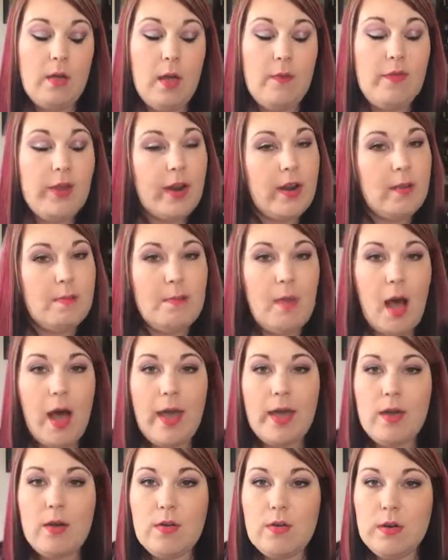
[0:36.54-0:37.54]
very
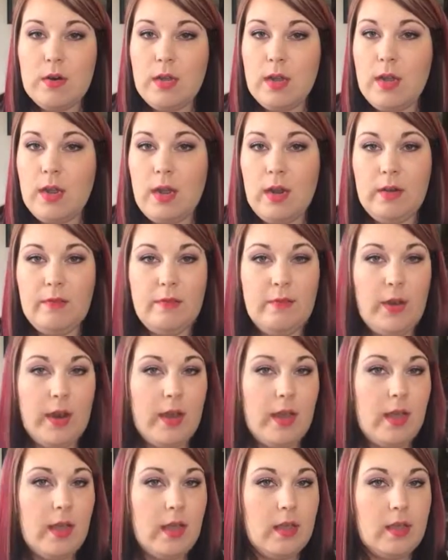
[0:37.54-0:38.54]
mild and
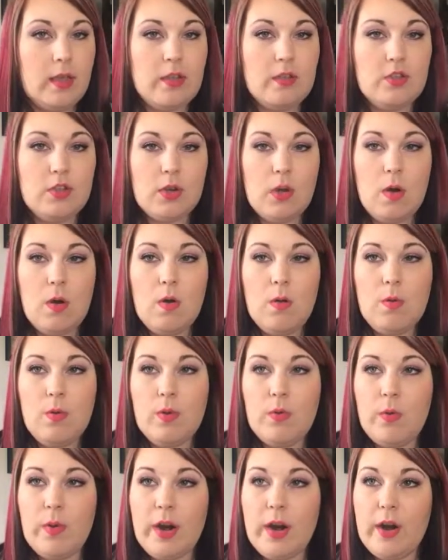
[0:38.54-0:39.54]
very in
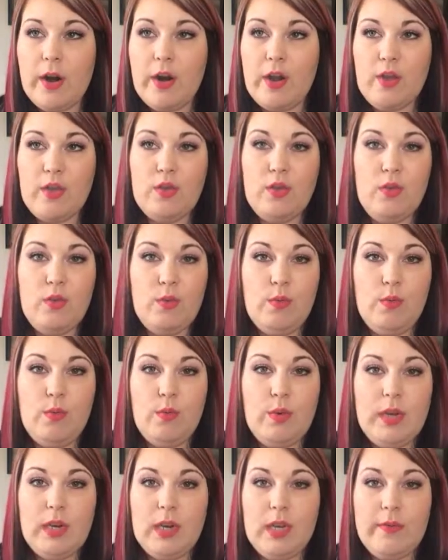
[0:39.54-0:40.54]
control to where you
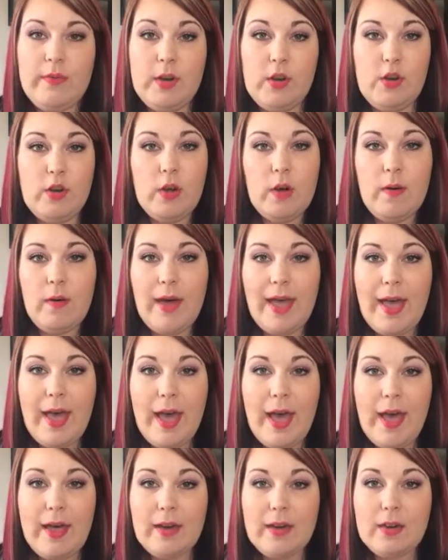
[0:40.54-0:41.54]
wouldn't even know I
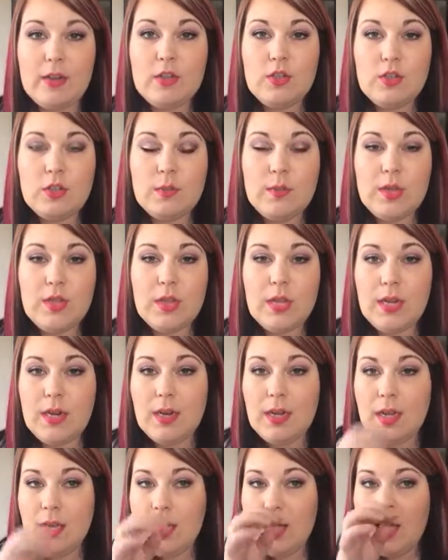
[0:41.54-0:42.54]
had an issue with it,
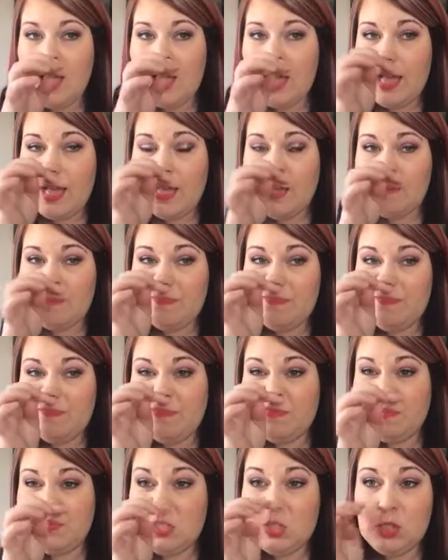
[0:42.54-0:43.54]

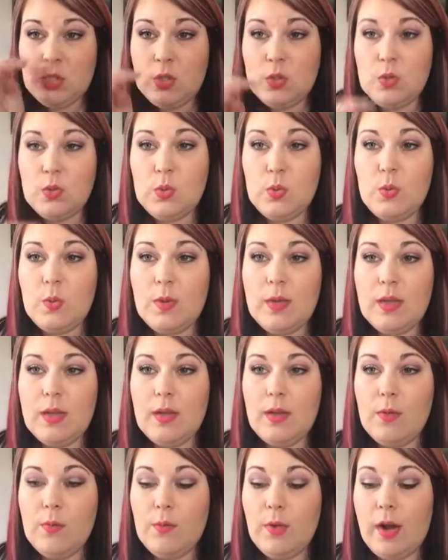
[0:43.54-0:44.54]
to
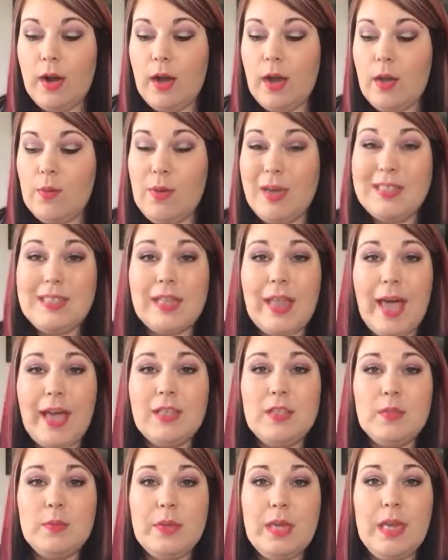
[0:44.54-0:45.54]
where I was
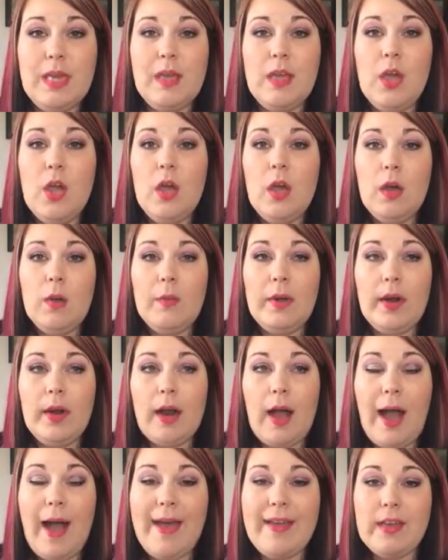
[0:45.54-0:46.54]
last week,
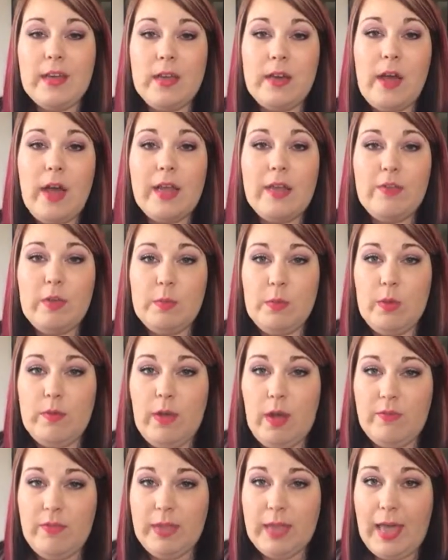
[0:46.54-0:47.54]
where I could not even
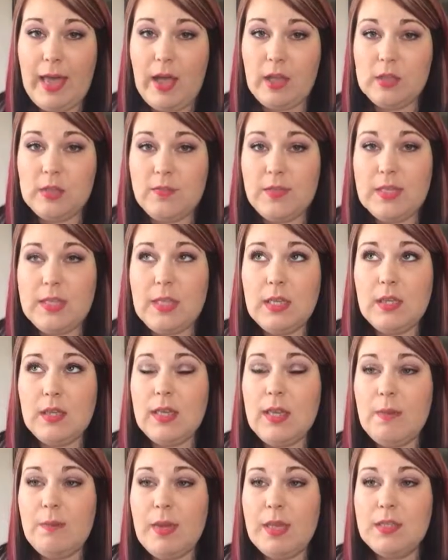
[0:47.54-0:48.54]
move off the couch.
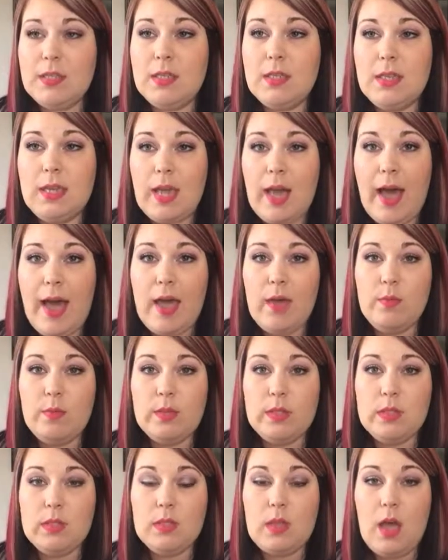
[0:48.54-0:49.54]
Physically and mentally, I
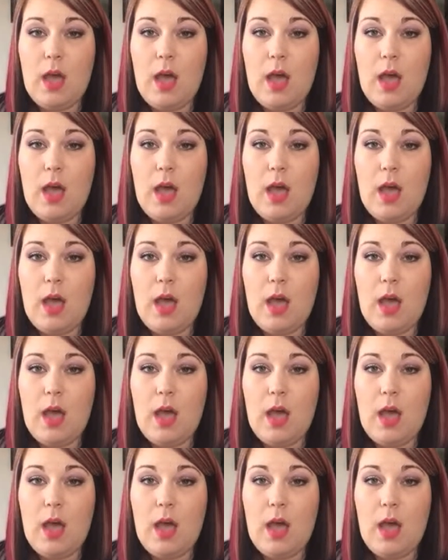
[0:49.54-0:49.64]
was